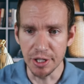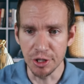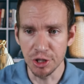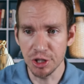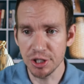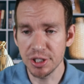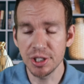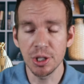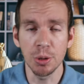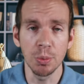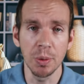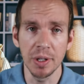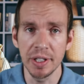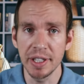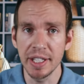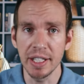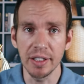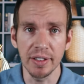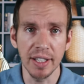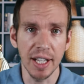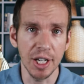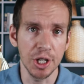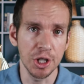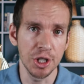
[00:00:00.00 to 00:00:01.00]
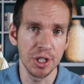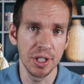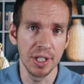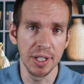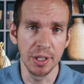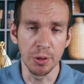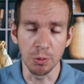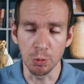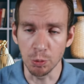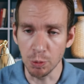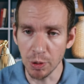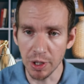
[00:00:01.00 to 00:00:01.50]
just to win the
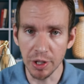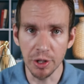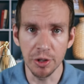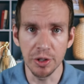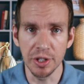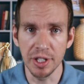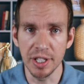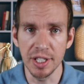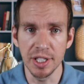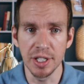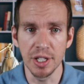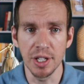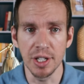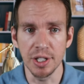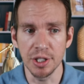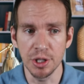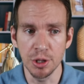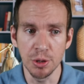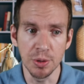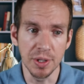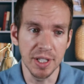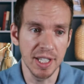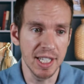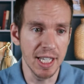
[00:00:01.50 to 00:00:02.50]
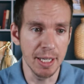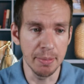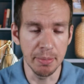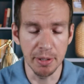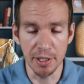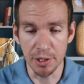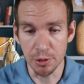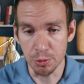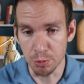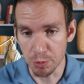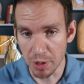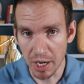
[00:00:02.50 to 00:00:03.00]
election, rather than to keep
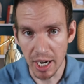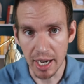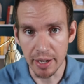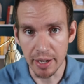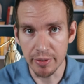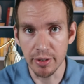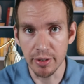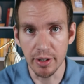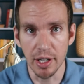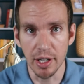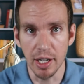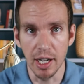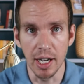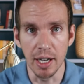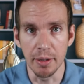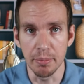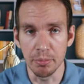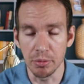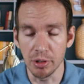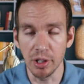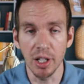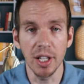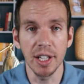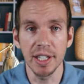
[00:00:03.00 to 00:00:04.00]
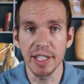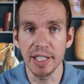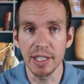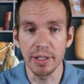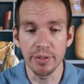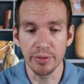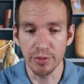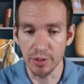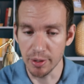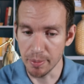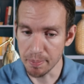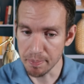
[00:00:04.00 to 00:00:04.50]
his wife,
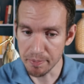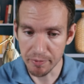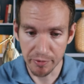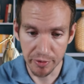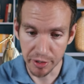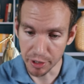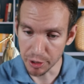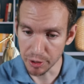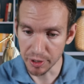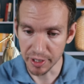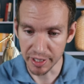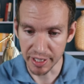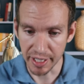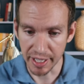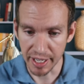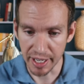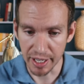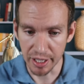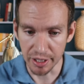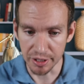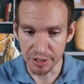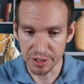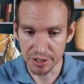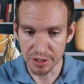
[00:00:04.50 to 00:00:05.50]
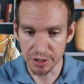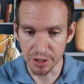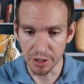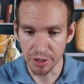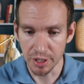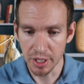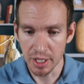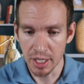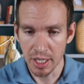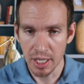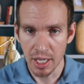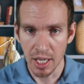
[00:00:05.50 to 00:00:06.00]
Melania, from figuring it out. So
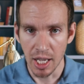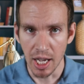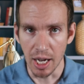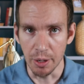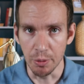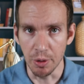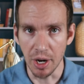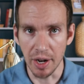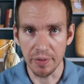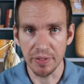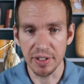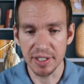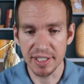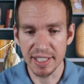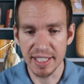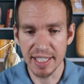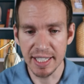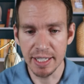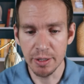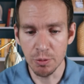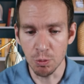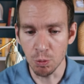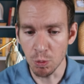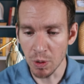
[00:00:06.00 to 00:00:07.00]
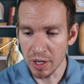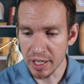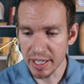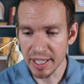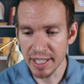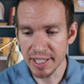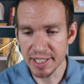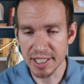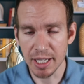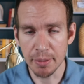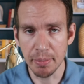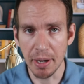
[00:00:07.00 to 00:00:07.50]
we'll have to see what
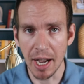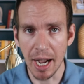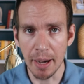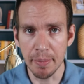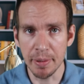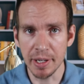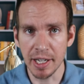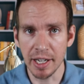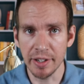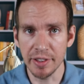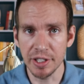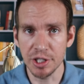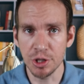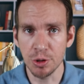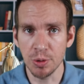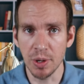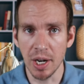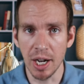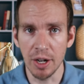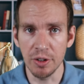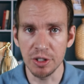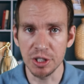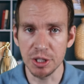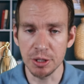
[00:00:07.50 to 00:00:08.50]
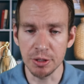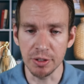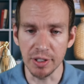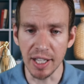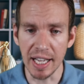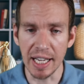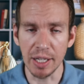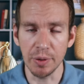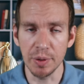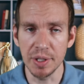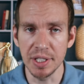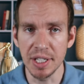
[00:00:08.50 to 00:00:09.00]
ends up happening on this trial. It's
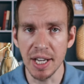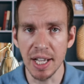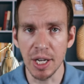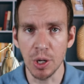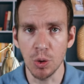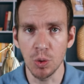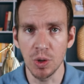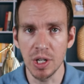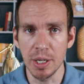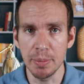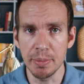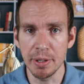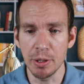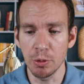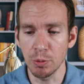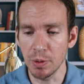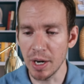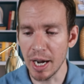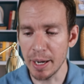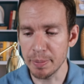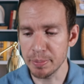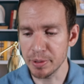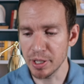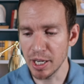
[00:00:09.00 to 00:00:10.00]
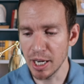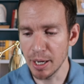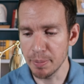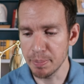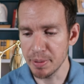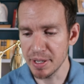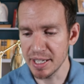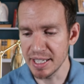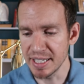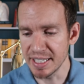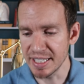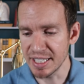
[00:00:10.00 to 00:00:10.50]
likely not going to be wrapped
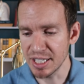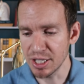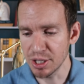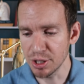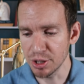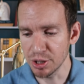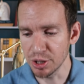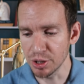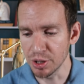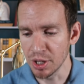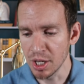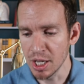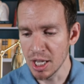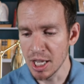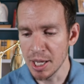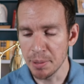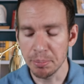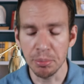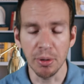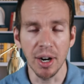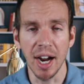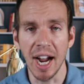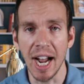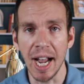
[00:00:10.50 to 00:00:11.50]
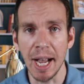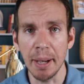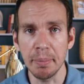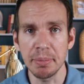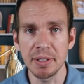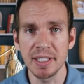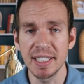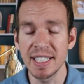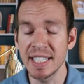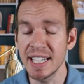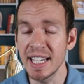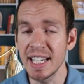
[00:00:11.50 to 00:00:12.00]
up until
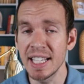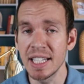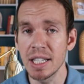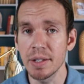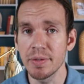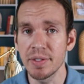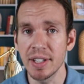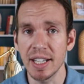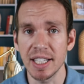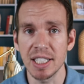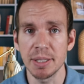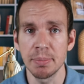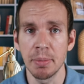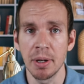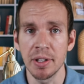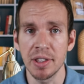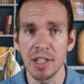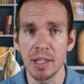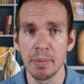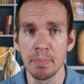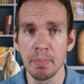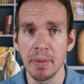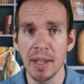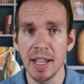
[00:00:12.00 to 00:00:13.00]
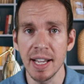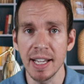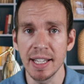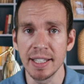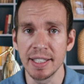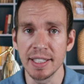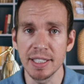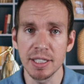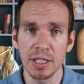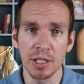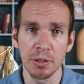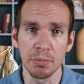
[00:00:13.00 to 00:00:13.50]
perhaps the end of next month in May,
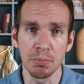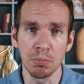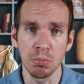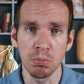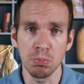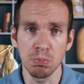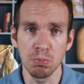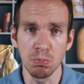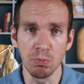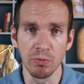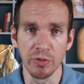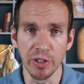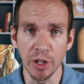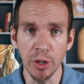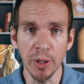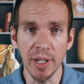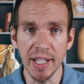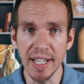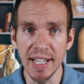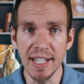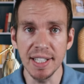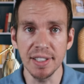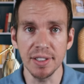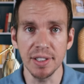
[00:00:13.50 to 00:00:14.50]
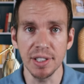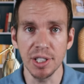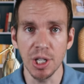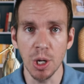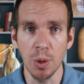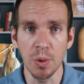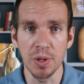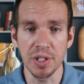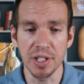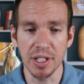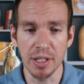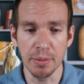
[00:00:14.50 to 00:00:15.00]
and this could very easily
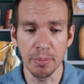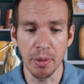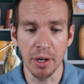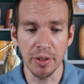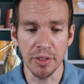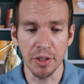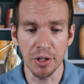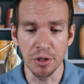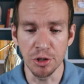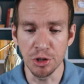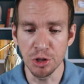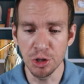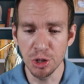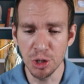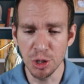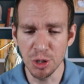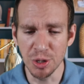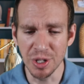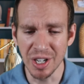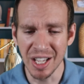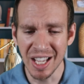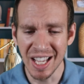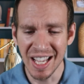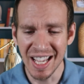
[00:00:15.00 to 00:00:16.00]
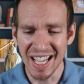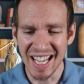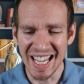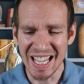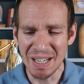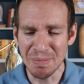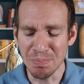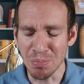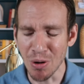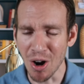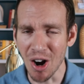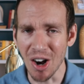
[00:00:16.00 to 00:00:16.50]
go into the month of June
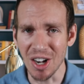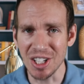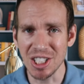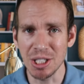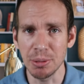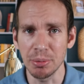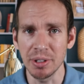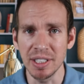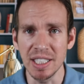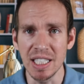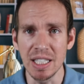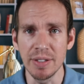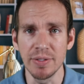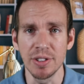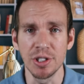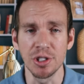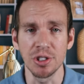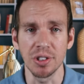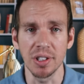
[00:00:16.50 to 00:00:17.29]
and possibly even